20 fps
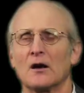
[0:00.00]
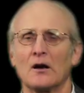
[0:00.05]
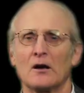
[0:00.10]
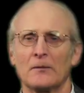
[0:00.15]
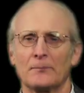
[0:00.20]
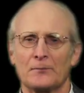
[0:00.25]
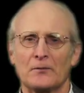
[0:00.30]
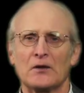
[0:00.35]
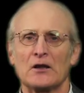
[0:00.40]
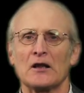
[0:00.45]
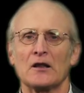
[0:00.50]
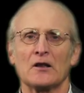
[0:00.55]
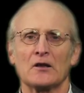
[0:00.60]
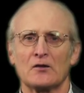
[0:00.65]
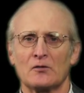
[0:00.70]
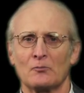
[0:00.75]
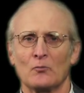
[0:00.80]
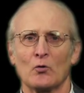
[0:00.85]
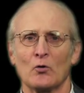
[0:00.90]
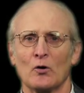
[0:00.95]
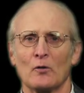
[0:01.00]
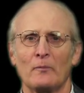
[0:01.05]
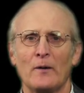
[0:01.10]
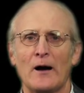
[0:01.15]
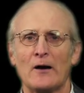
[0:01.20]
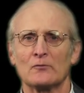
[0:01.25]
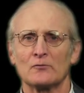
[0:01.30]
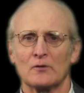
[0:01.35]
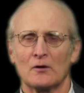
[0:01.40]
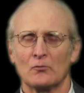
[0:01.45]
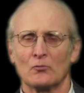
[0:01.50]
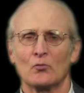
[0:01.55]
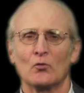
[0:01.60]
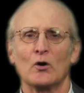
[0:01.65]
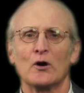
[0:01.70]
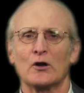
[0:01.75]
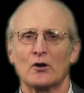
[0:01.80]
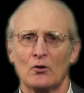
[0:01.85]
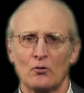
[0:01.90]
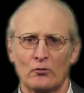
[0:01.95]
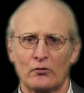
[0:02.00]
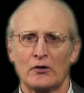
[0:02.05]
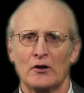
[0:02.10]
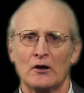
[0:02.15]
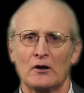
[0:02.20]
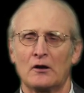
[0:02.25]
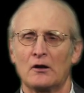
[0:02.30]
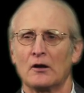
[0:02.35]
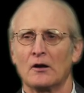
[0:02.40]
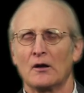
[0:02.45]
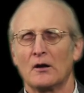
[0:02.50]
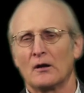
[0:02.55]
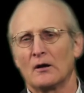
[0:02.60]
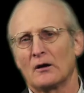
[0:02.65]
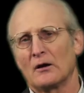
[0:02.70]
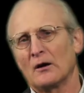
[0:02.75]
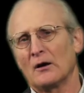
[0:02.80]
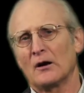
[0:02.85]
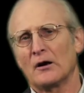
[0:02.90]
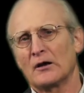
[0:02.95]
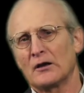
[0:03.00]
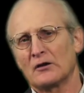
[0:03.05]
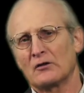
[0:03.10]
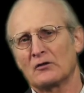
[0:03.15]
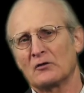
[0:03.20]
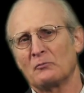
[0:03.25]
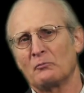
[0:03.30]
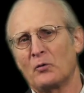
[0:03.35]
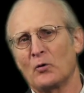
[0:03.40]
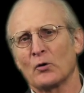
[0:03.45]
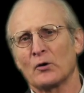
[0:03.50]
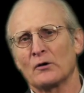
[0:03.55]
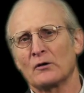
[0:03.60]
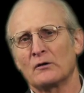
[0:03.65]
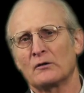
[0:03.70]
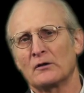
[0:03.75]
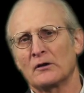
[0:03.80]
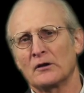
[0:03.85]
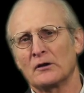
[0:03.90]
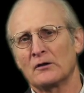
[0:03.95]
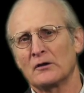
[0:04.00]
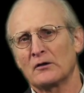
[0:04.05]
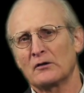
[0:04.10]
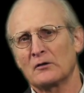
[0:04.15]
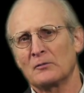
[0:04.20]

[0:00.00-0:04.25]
tell us more about what you think is important in this